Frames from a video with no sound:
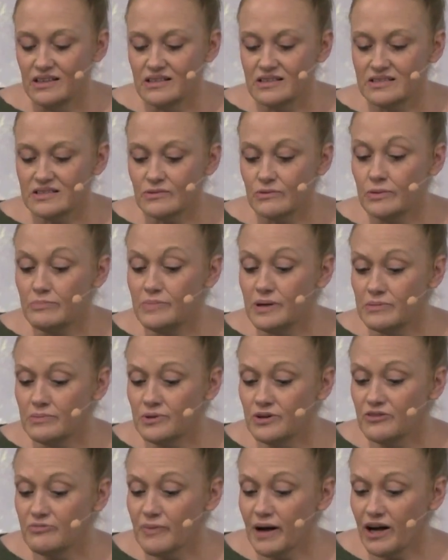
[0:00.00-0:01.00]
So a
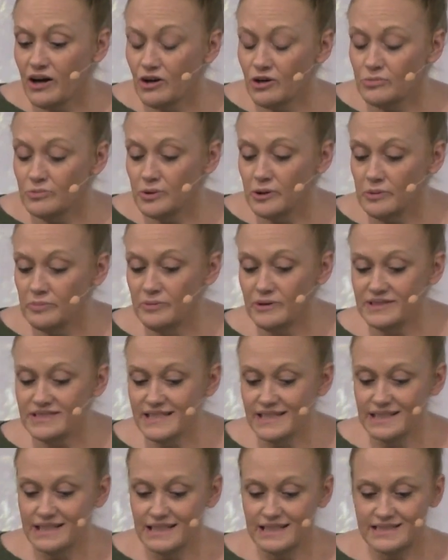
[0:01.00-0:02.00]
member of my home group
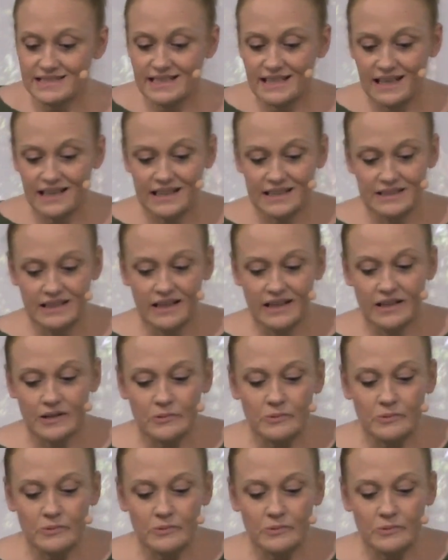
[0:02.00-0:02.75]
recently said,